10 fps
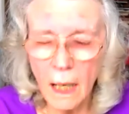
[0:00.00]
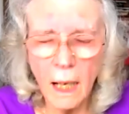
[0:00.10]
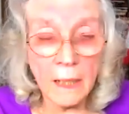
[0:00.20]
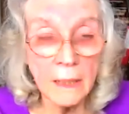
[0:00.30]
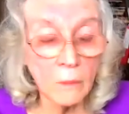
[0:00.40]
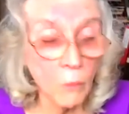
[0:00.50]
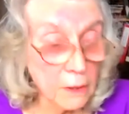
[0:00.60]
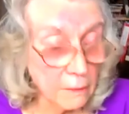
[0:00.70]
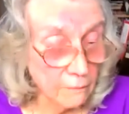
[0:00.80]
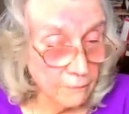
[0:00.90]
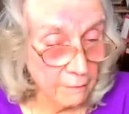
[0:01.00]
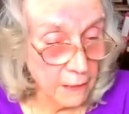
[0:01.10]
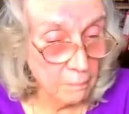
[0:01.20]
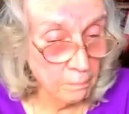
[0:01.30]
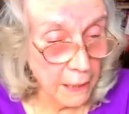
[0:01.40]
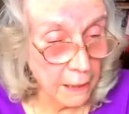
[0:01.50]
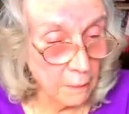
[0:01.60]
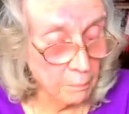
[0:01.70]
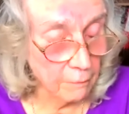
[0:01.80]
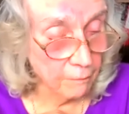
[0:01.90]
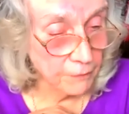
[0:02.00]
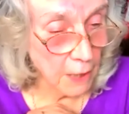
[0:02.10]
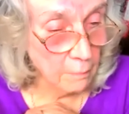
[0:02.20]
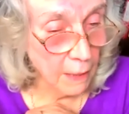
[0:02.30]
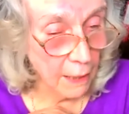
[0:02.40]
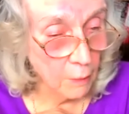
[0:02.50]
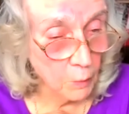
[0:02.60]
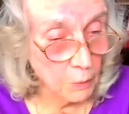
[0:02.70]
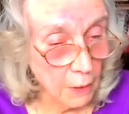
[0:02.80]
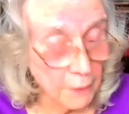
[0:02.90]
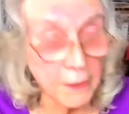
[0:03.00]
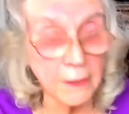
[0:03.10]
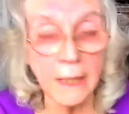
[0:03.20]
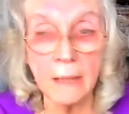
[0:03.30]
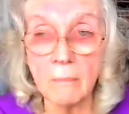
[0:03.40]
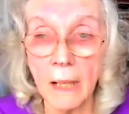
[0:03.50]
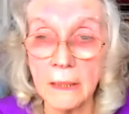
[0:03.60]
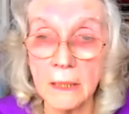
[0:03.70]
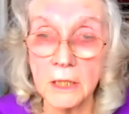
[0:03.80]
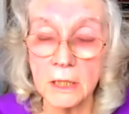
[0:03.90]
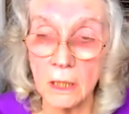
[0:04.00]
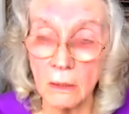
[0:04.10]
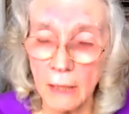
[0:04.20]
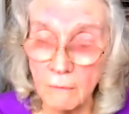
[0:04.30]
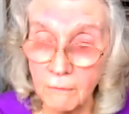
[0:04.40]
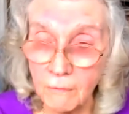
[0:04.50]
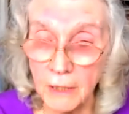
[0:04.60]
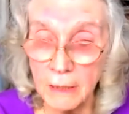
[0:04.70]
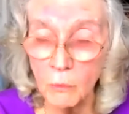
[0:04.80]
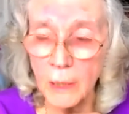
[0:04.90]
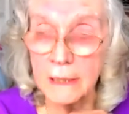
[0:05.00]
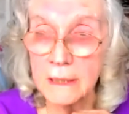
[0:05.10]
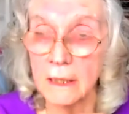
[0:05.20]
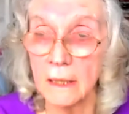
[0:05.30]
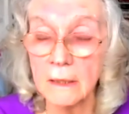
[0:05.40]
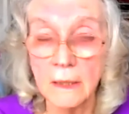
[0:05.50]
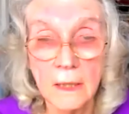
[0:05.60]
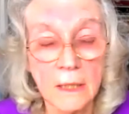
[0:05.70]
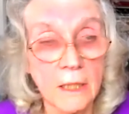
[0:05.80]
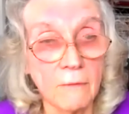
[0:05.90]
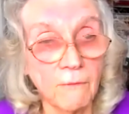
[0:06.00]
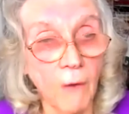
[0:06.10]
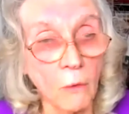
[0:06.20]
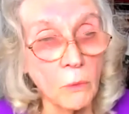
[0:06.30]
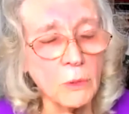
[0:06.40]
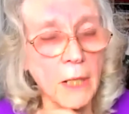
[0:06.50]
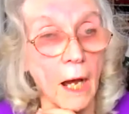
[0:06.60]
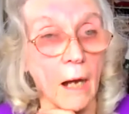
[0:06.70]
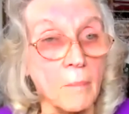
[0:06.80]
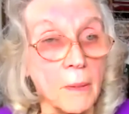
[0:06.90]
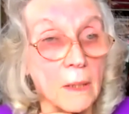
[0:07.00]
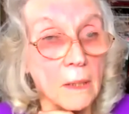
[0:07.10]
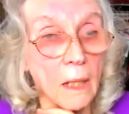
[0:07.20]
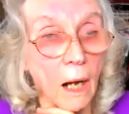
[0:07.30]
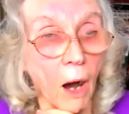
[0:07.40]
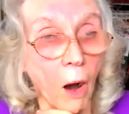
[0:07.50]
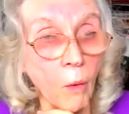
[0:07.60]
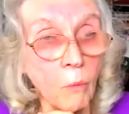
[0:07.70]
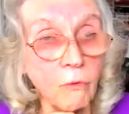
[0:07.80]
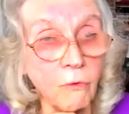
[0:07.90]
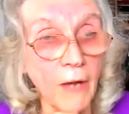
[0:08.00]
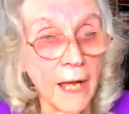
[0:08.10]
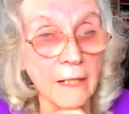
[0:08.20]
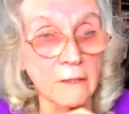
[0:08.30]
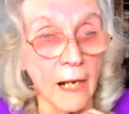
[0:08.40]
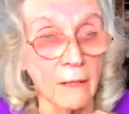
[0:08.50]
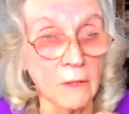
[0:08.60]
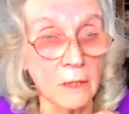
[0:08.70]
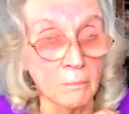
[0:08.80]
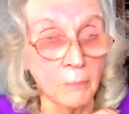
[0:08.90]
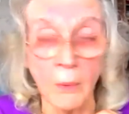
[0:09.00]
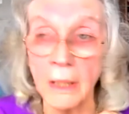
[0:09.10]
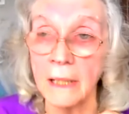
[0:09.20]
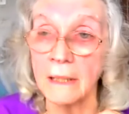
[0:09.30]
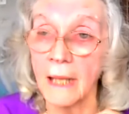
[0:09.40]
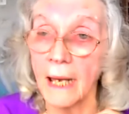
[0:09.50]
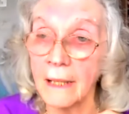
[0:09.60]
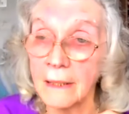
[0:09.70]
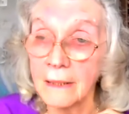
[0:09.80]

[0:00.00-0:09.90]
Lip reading: And it wasn't very big, but somehow or other, they managed to, every winter to fold up a whole fairground and put in there,